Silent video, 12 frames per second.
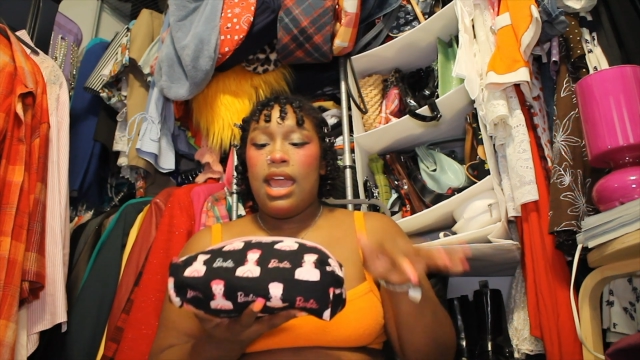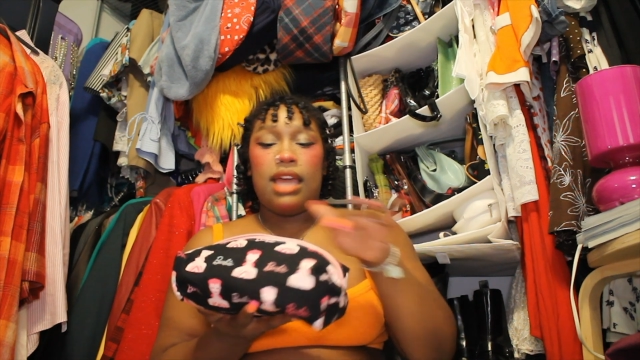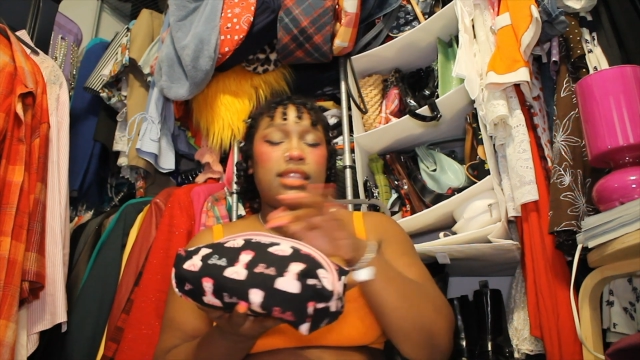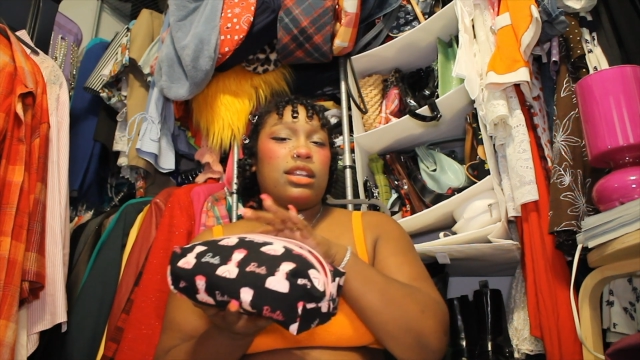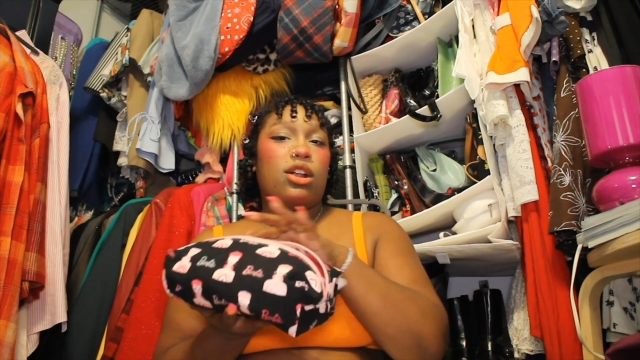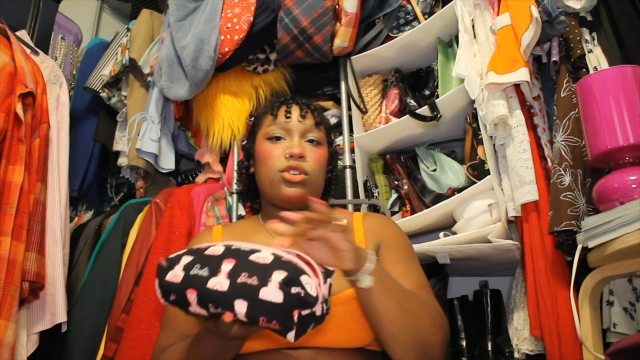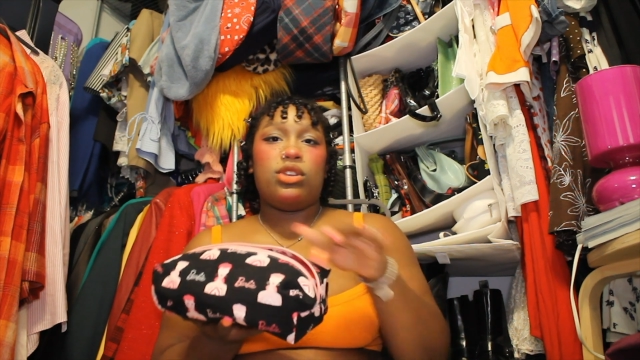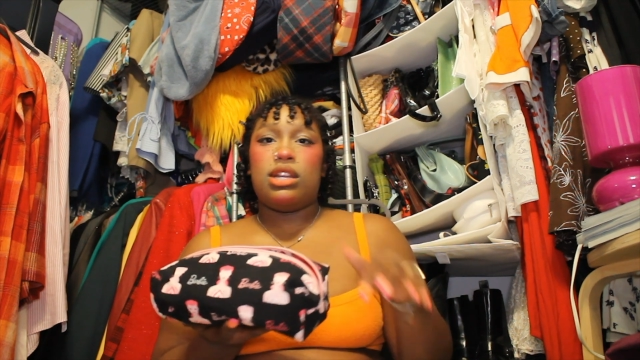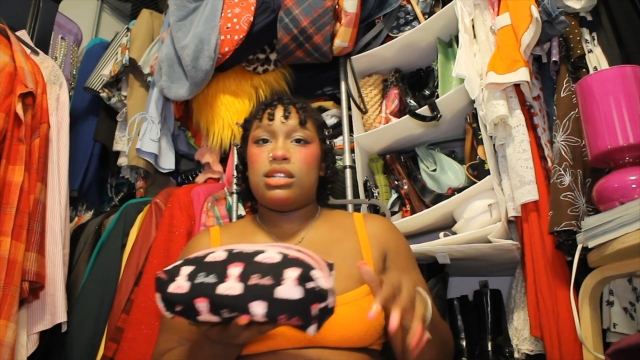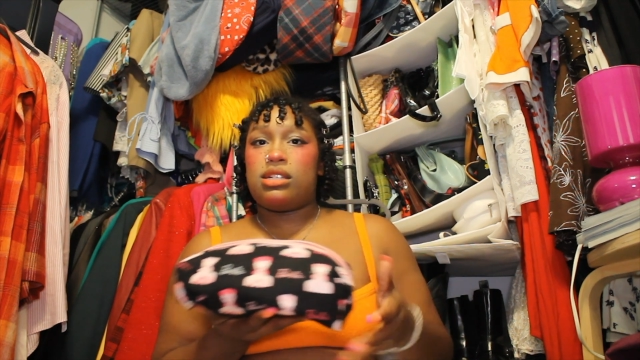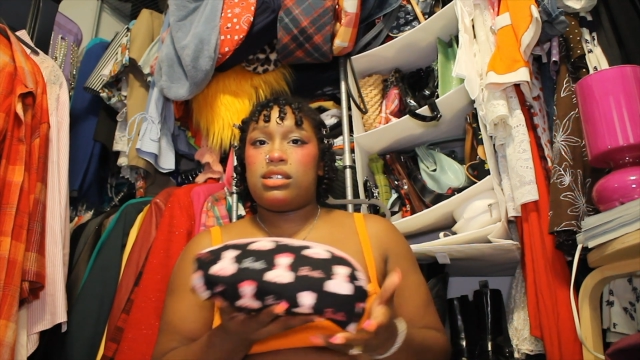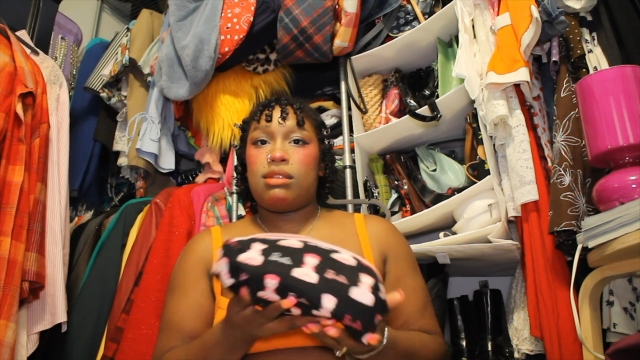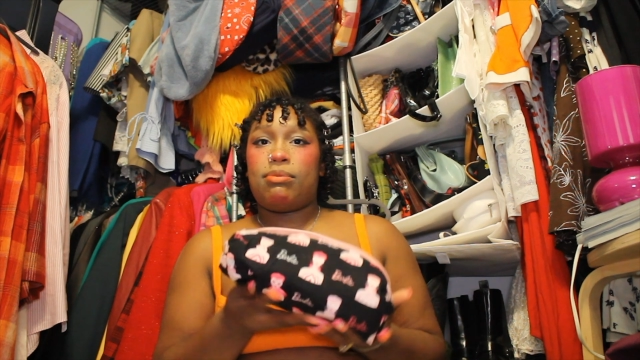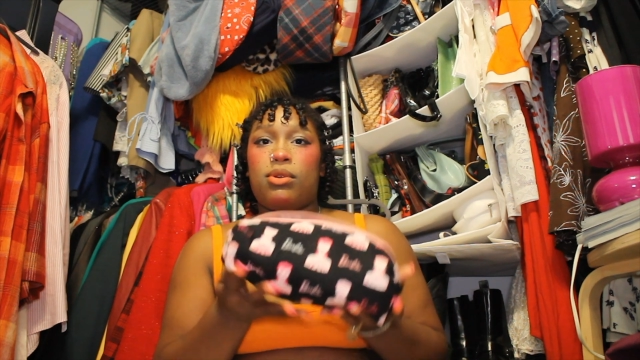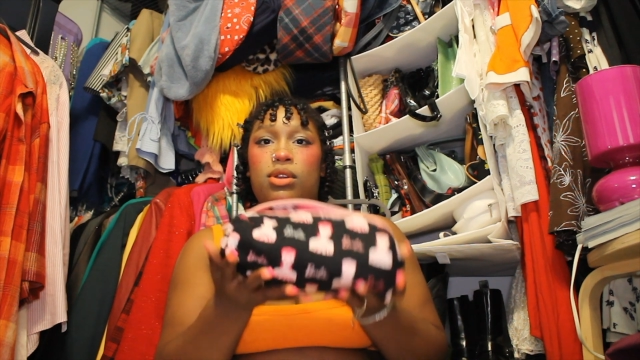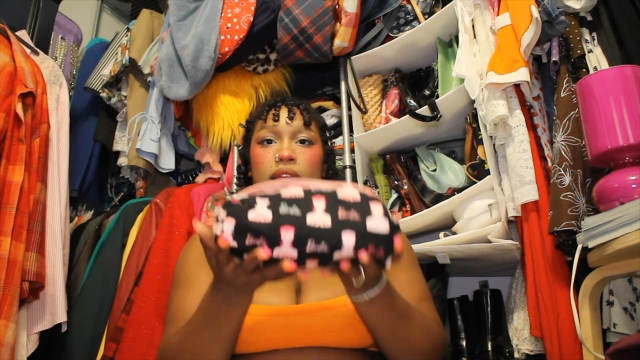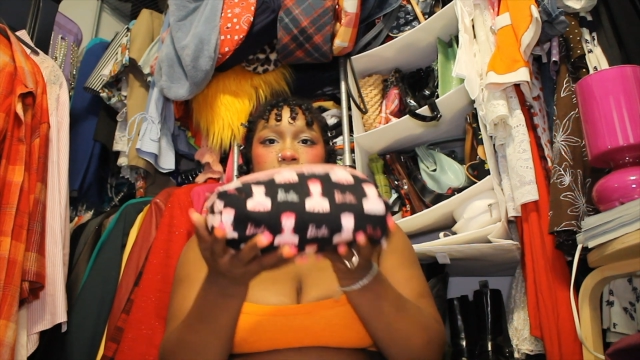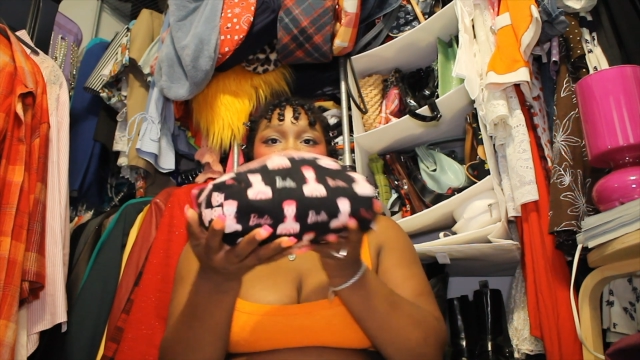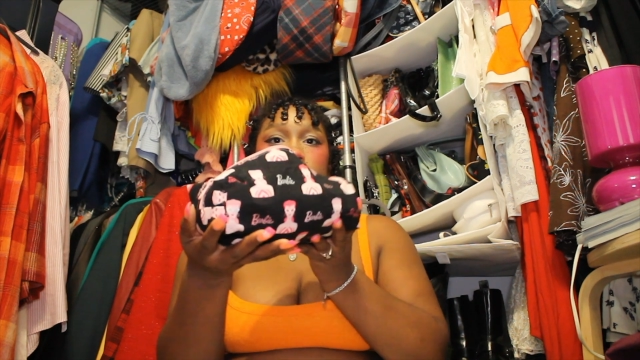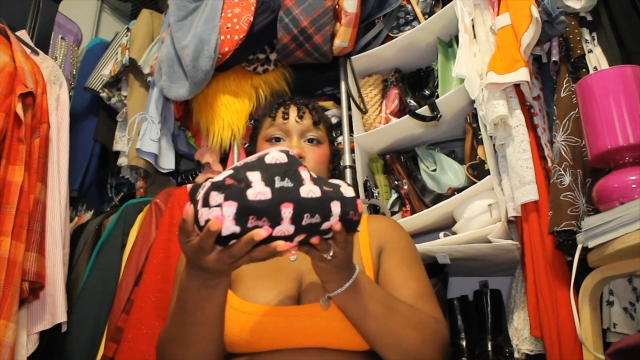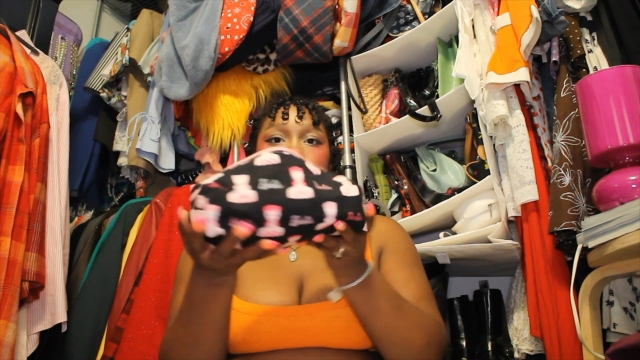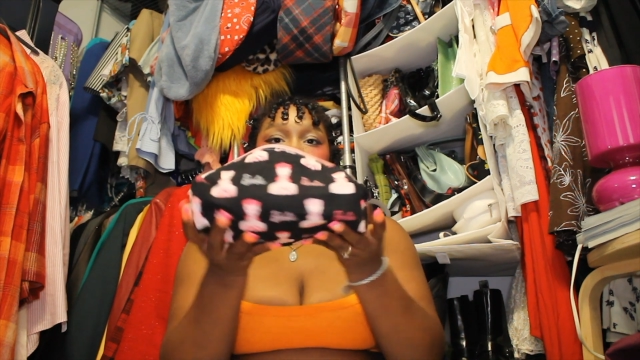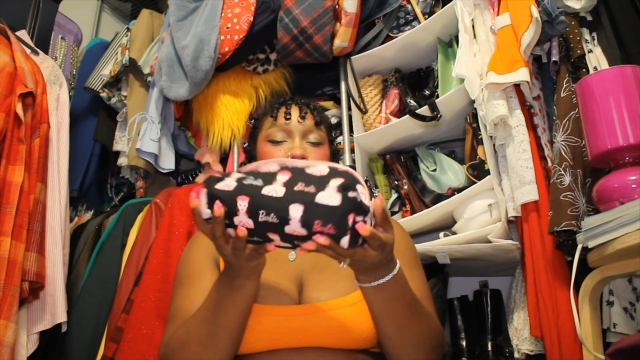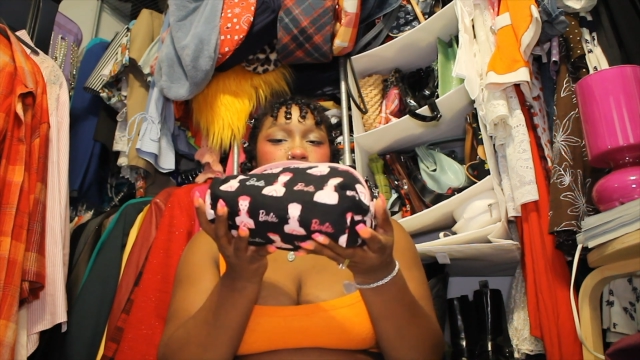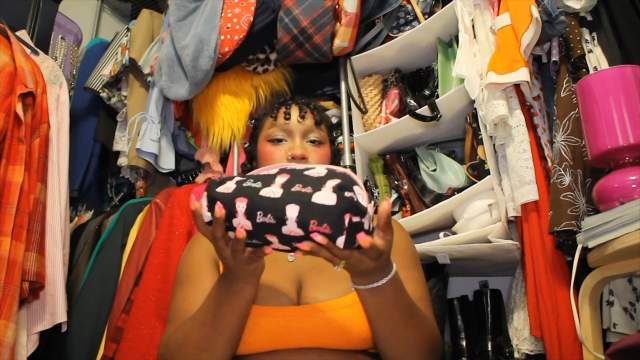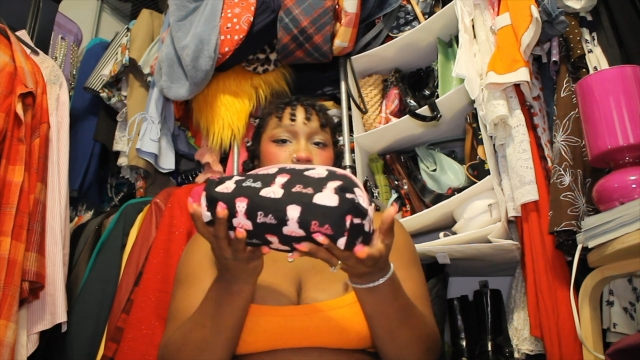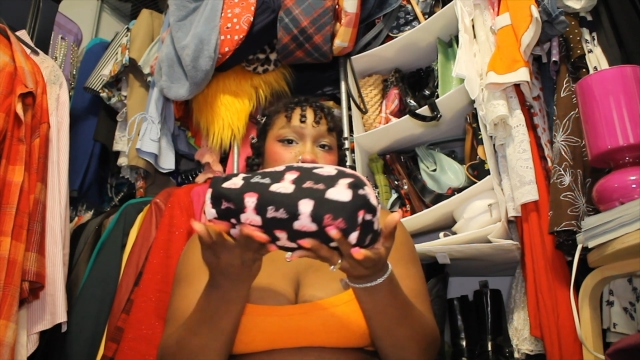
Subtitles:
and then all you need is a zipper and you just